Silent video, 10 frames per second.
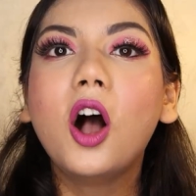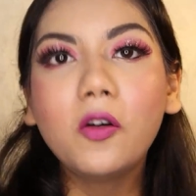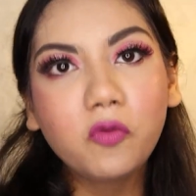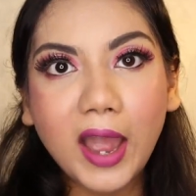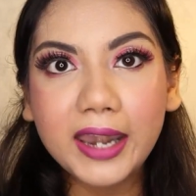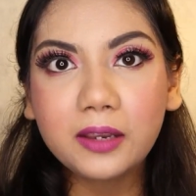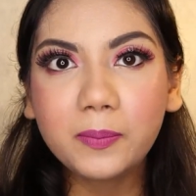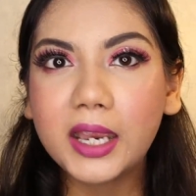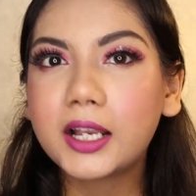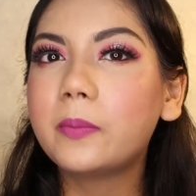of
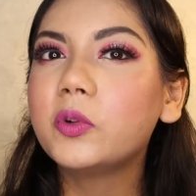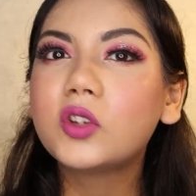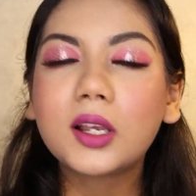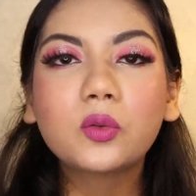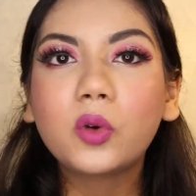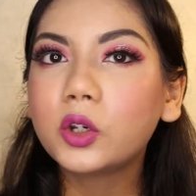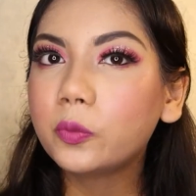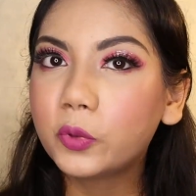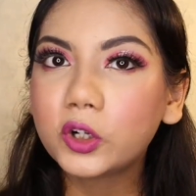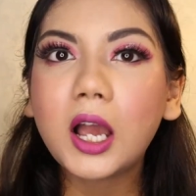wearing makeup, you just want
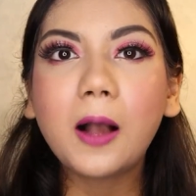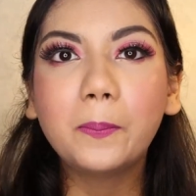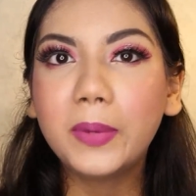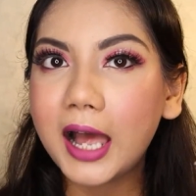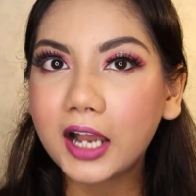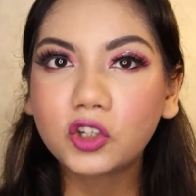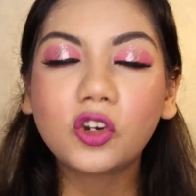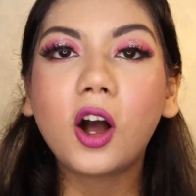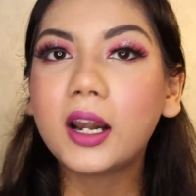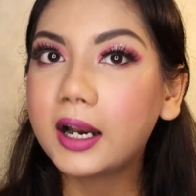to put a
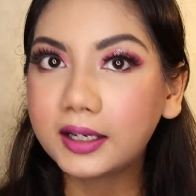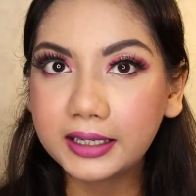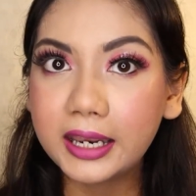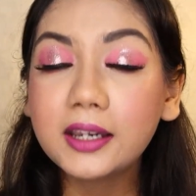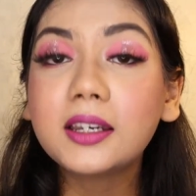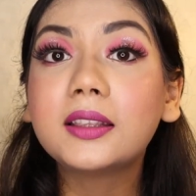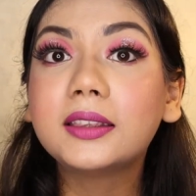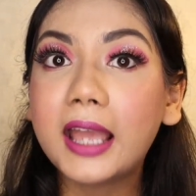blush or a tint,